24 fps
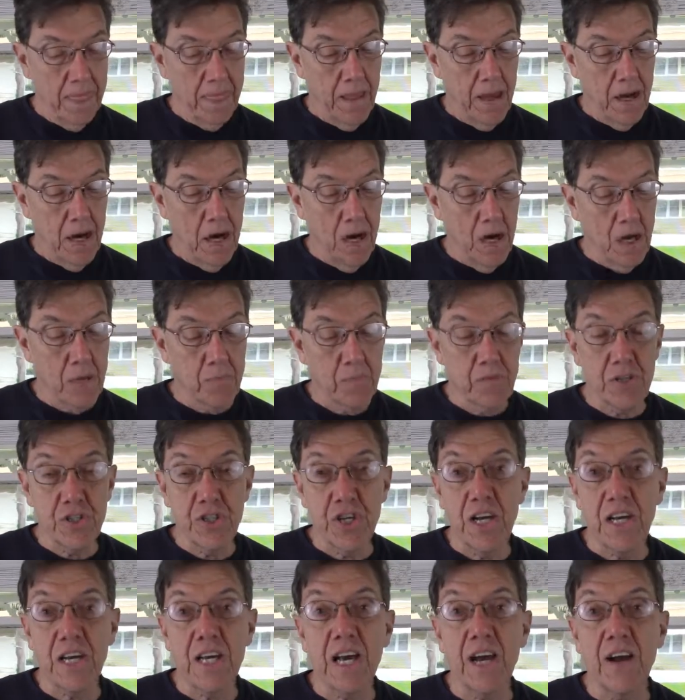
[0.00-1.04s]

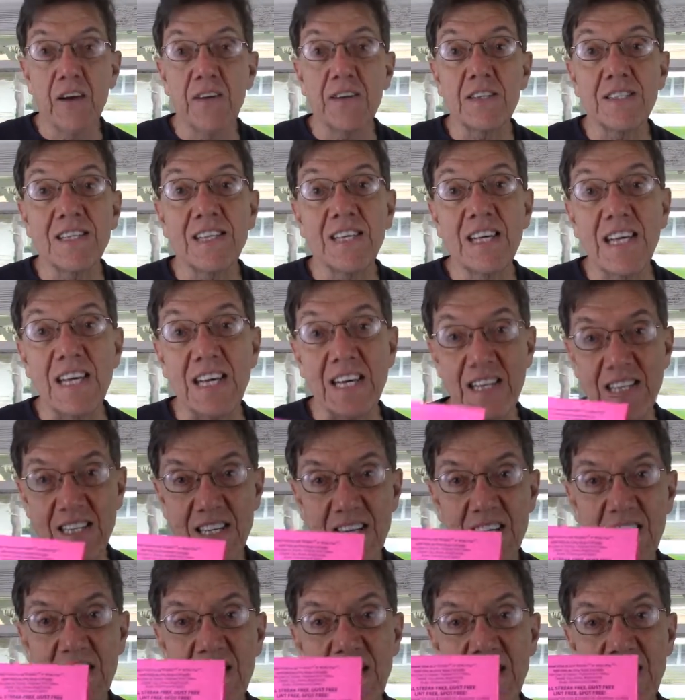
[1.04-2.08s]
100% guarantee it.
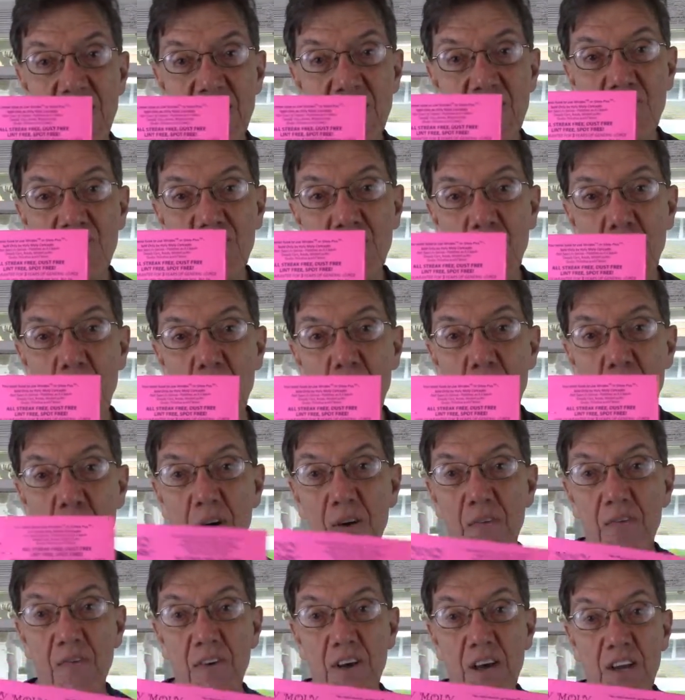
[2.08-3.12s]
So
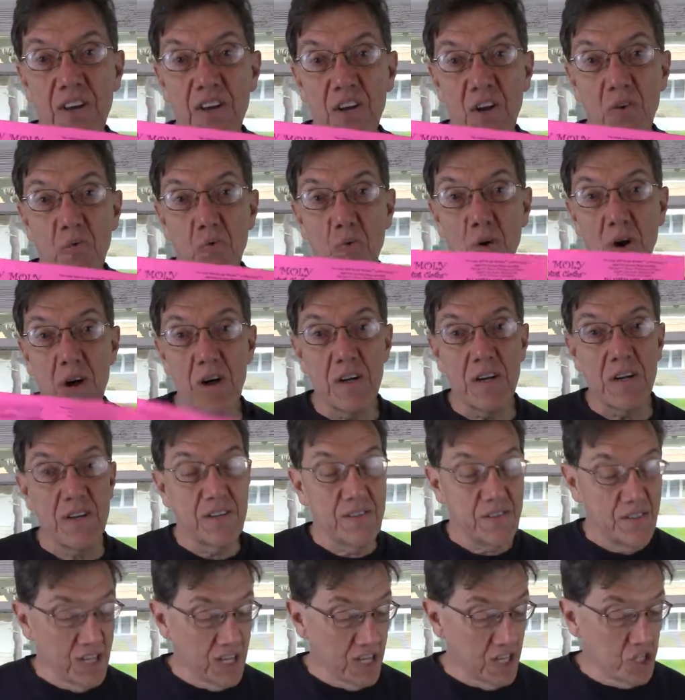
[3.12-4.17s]
if it doesn't work,
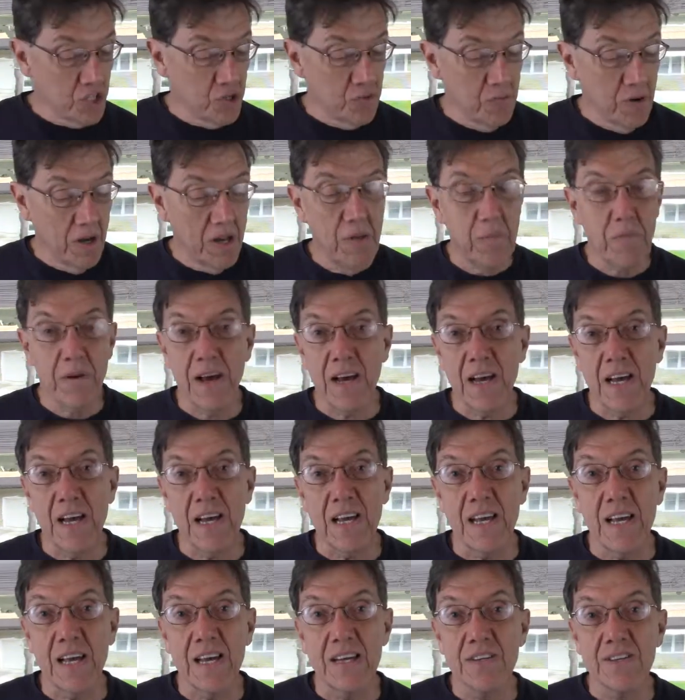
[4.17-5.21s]
you get your money back, I
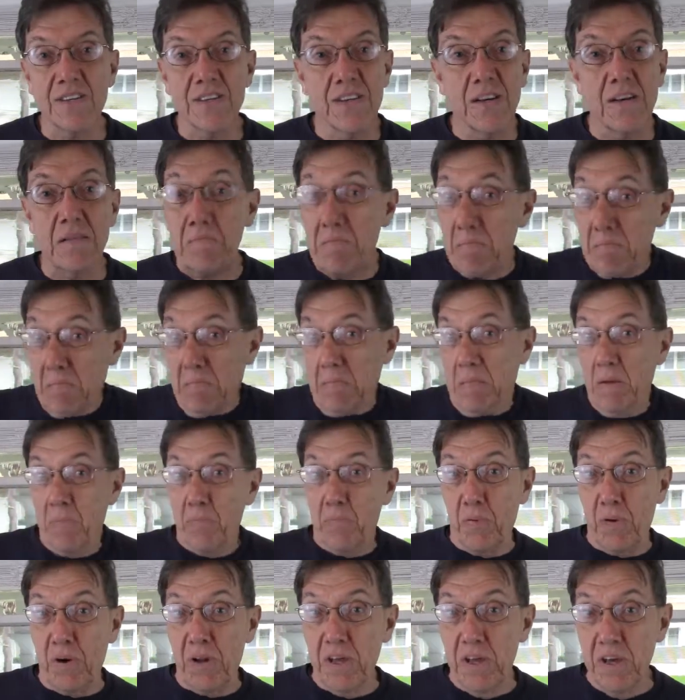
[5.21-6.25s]
guess.
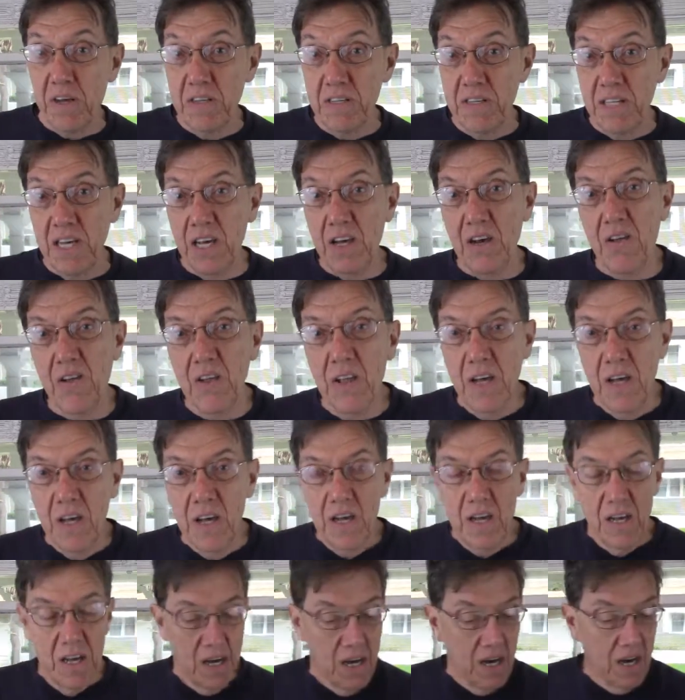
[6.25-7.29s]
Pretty good deal.
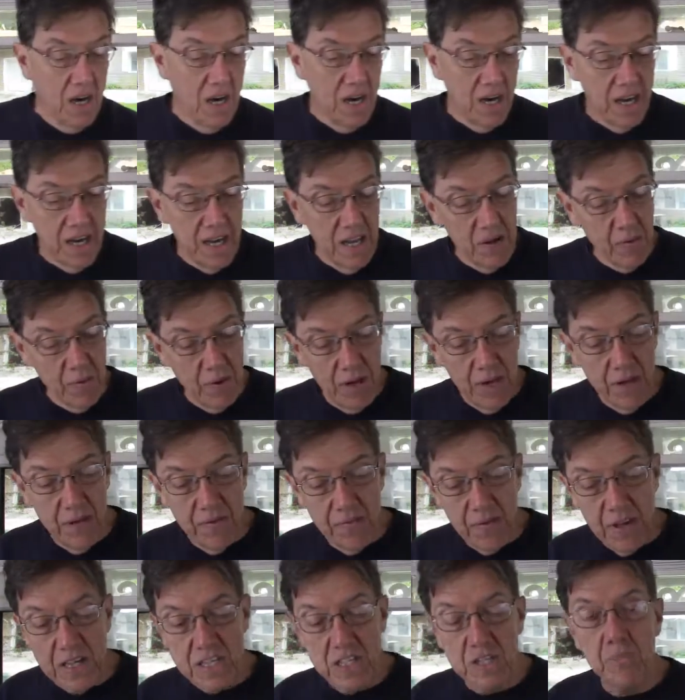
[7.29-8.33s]
Anyway,
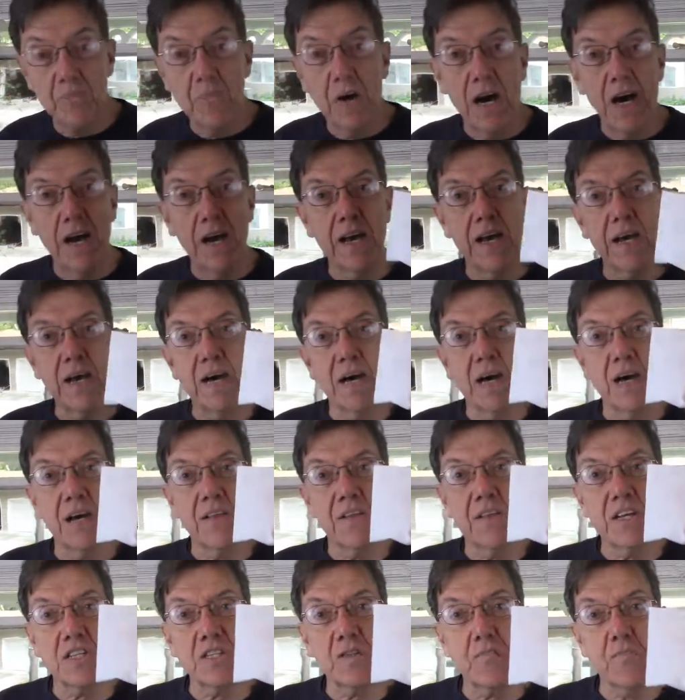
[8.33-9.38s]
that's
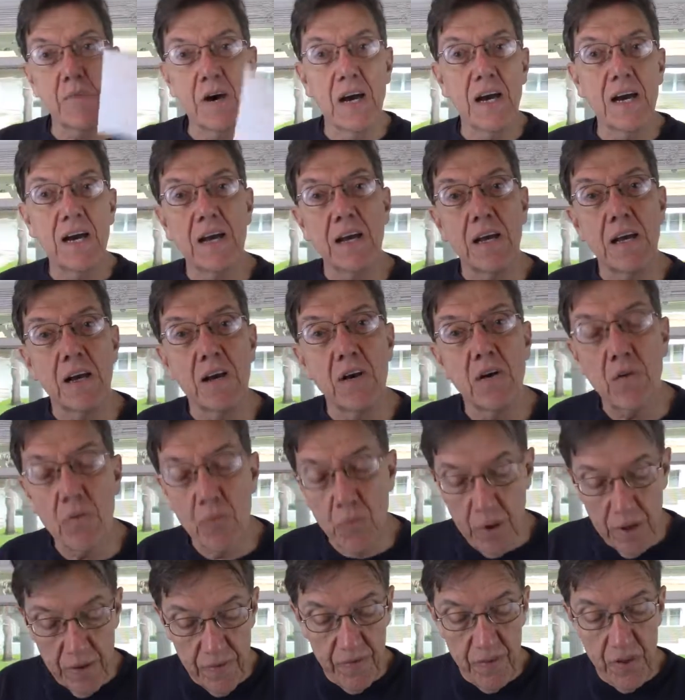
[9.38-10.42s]
my
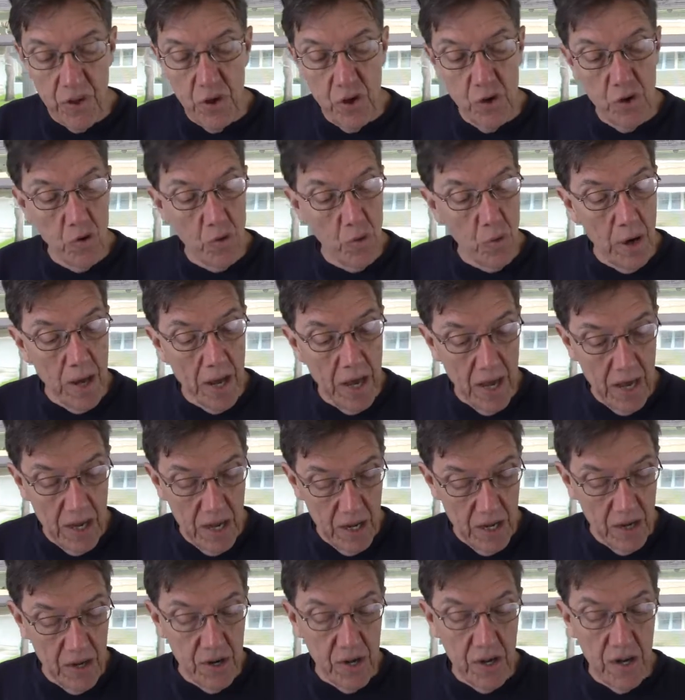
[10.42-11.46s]
review,
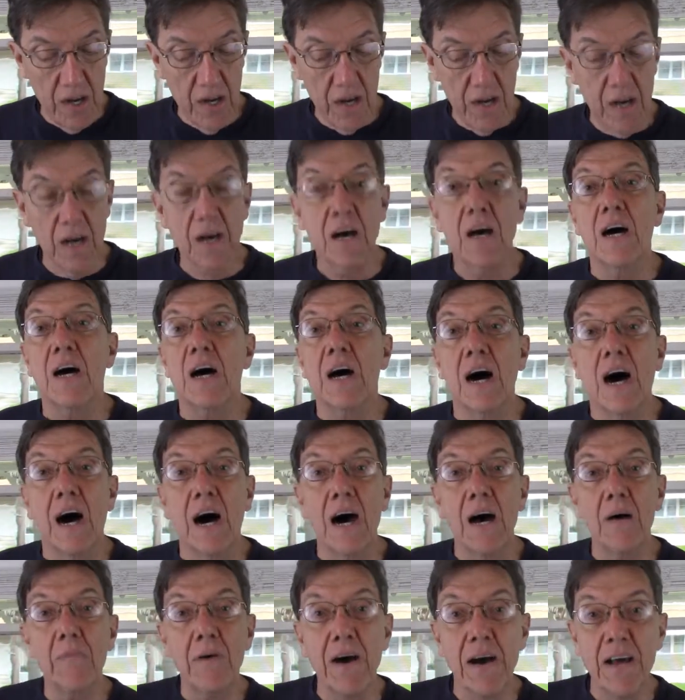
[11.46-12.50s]
and
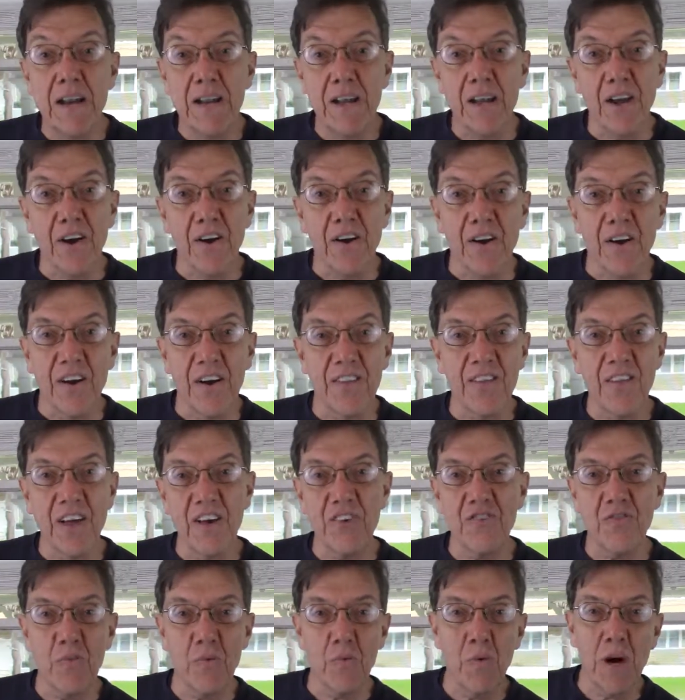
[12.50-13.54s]
I'm out of here.
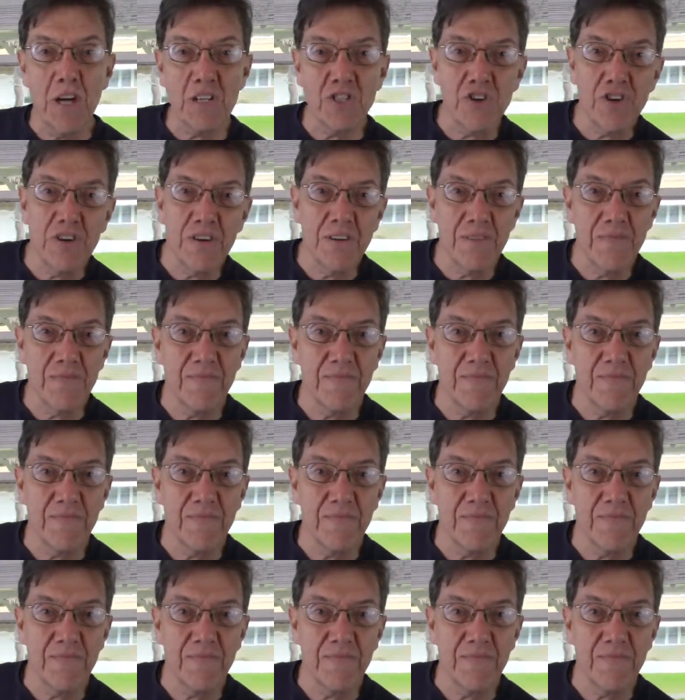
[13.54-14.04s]
Thanks for watching.